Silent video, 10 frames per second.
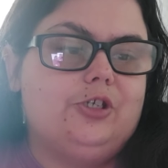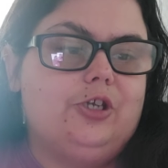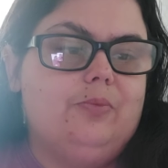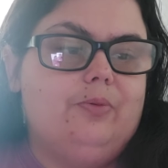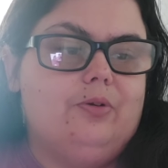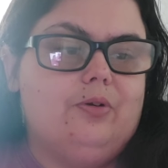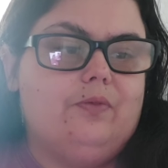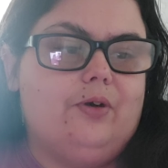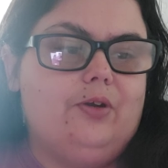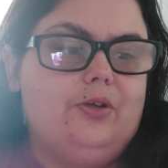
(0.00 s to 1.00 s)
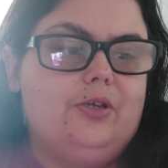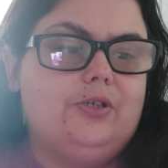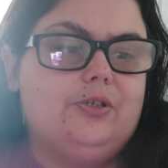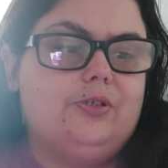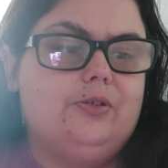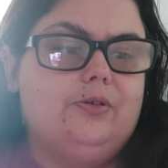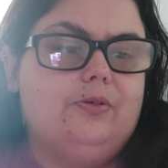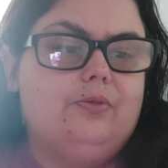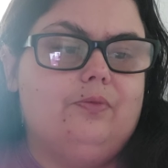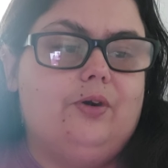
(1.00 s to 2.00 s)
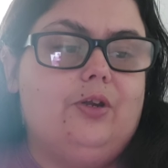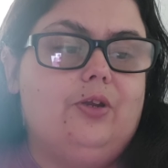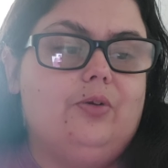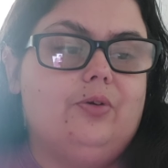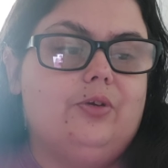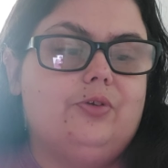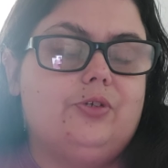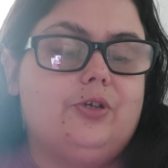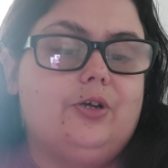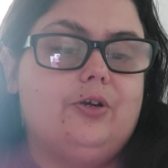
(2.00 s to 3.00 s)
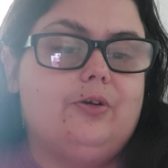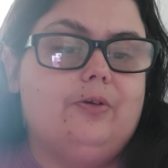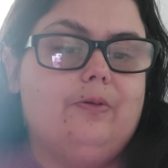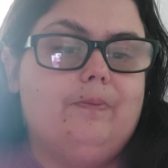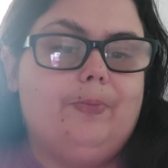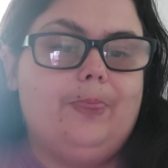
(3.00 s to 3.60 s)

Shannon Parker finally gets finally grew used to her